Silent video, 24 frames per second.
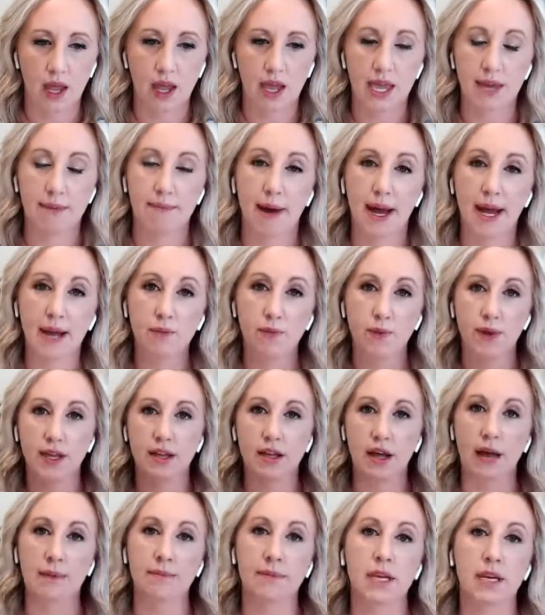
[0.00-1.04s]
In my week,
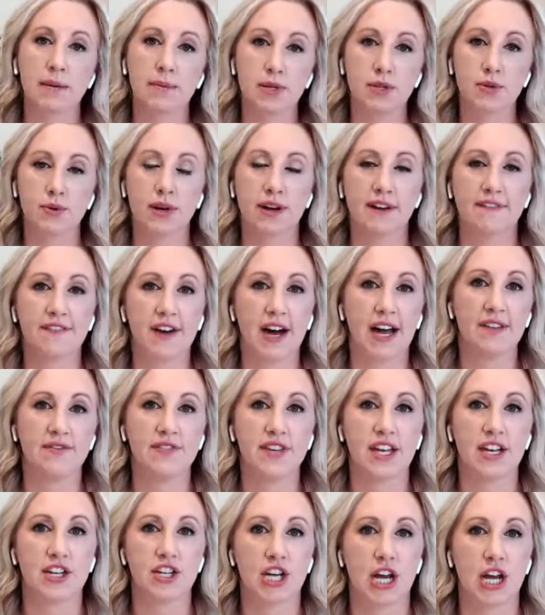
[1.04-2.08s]
I'm going to be doing a
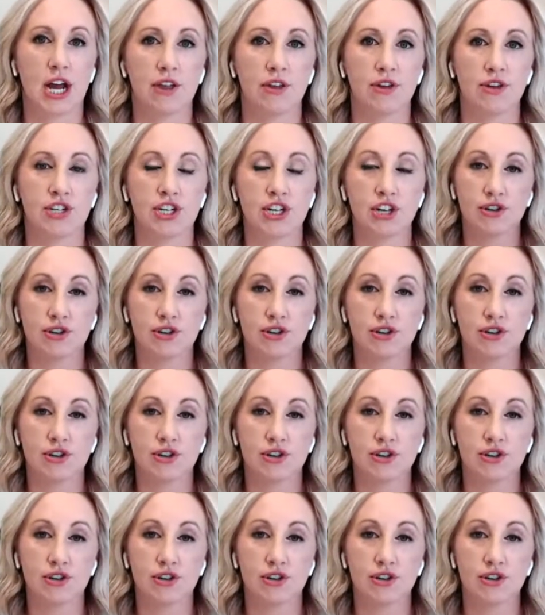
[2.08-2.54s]
5-day challenge